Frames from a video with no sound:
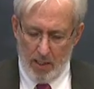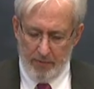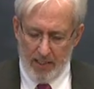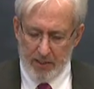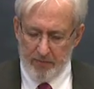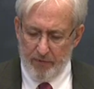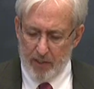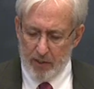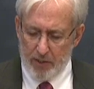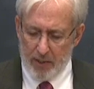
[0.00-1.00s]
I think it's
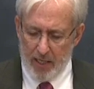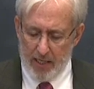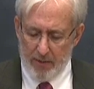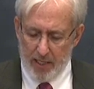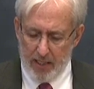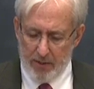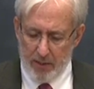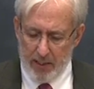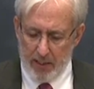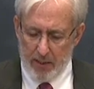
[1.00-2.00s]
fair to say that
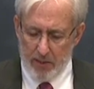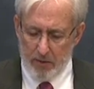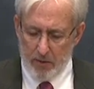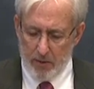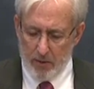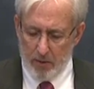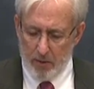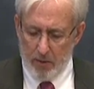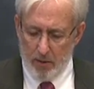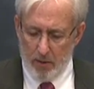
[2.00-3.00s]
in
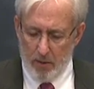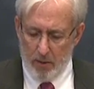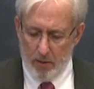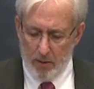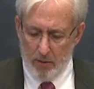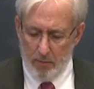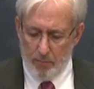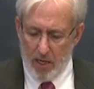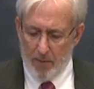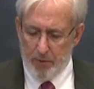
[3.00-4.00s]

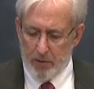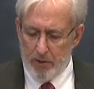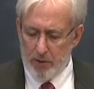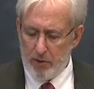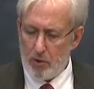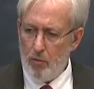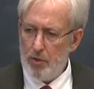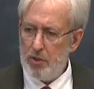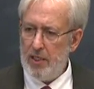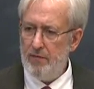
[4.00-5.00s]
popular
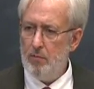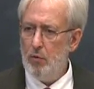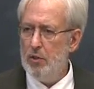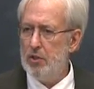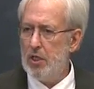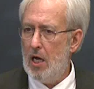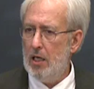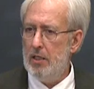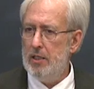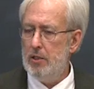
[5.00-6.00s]
discourse and even more in
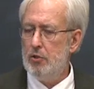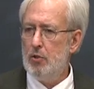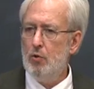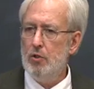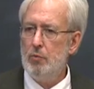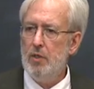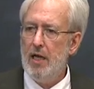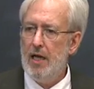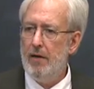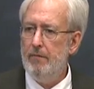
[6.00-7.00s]
scholarly discourse, we
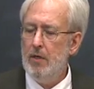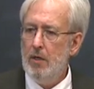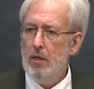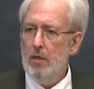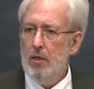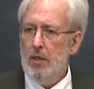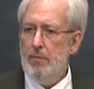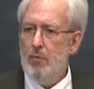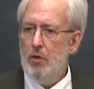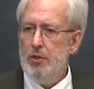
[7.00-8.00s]
have
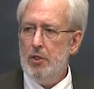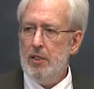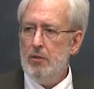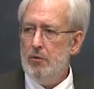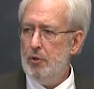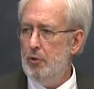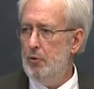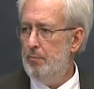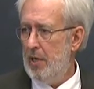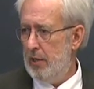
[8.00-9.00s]
emerging
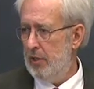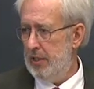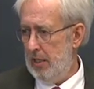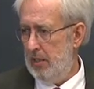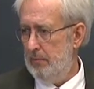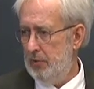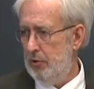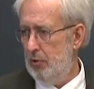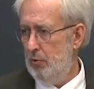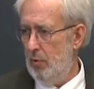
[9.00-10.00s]
two paradigms,
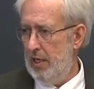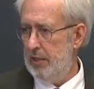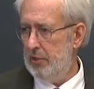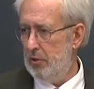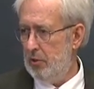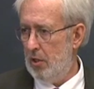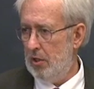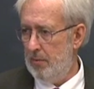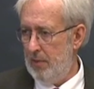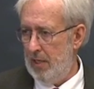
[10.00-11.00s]
two ways to
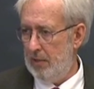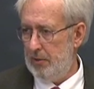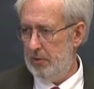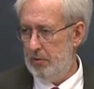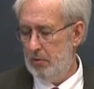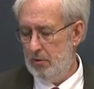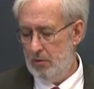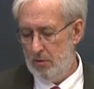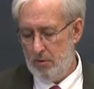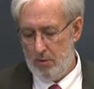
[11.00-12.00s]
talk about
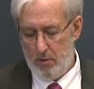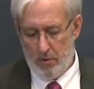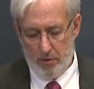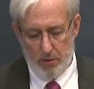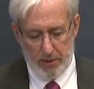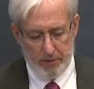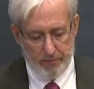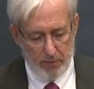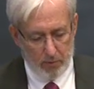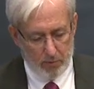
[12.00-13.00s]
these
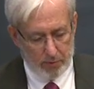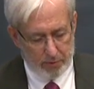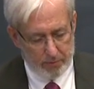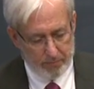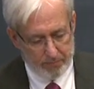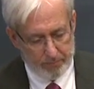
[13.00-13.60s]
folks.